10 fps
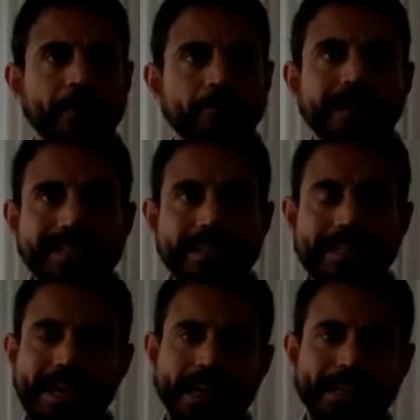because in
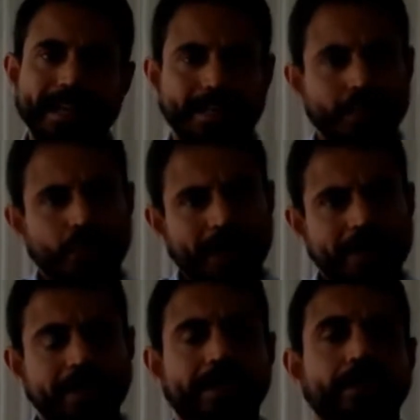the end, that's going to
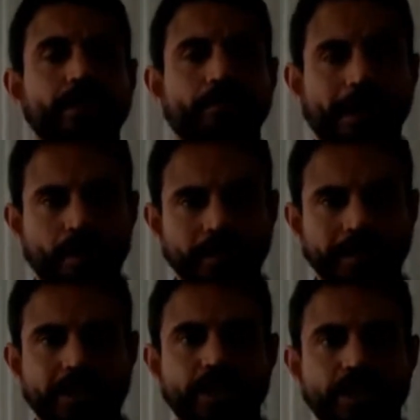translate into better
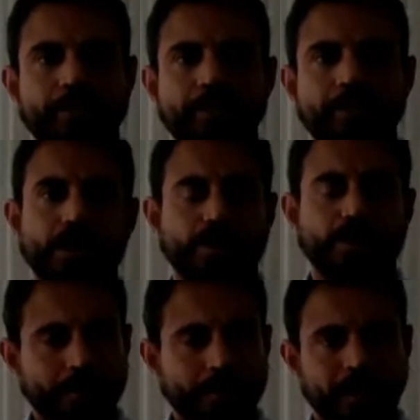relationships, better
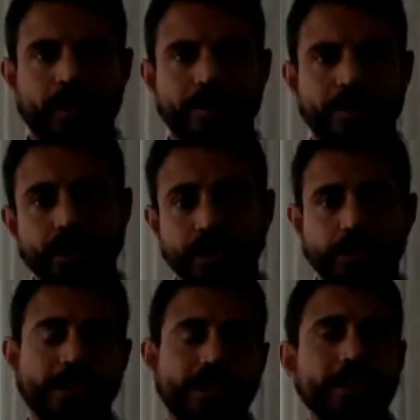treatment of our
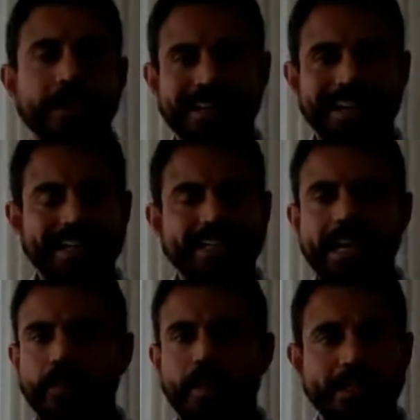children, et
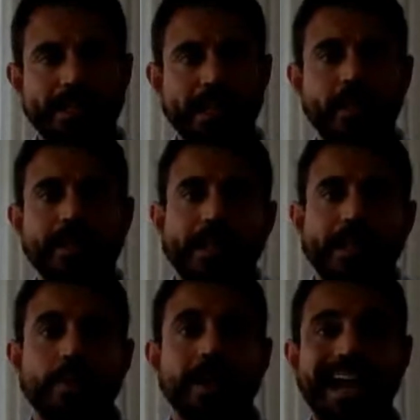cetera, et cetera, et
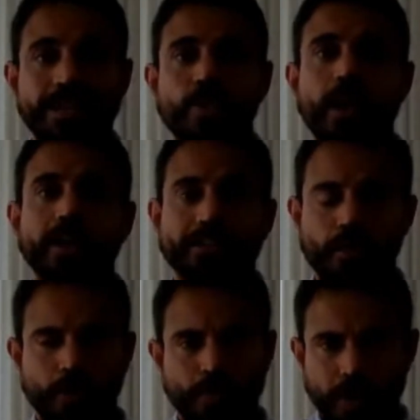cetera, as well
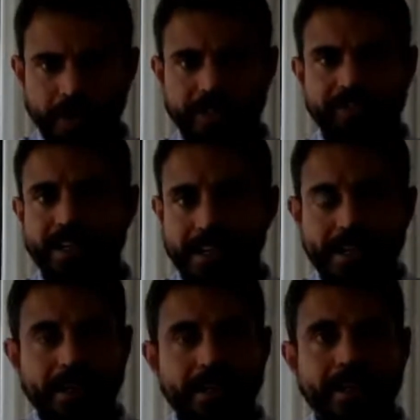as more
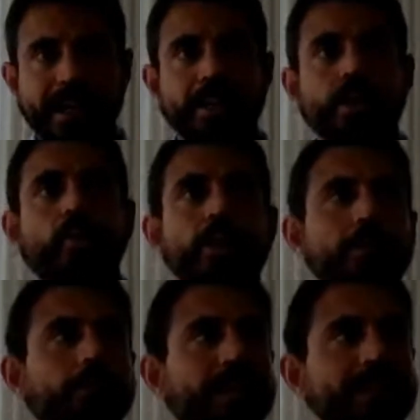productivity in the
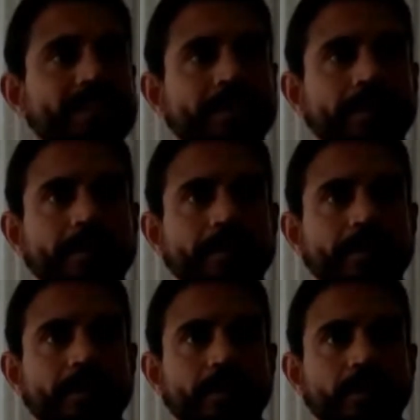workplace.
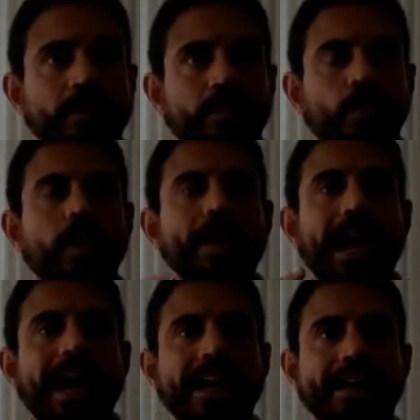
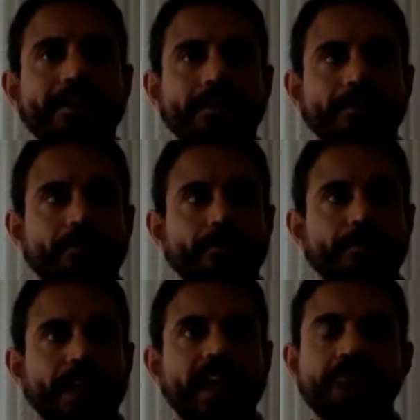What I
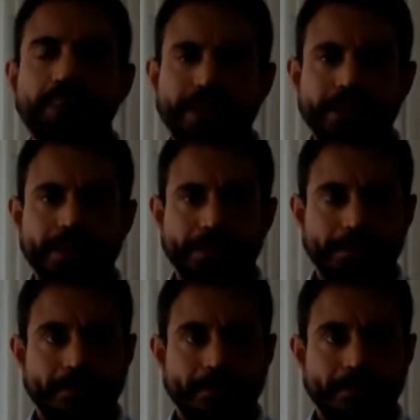have been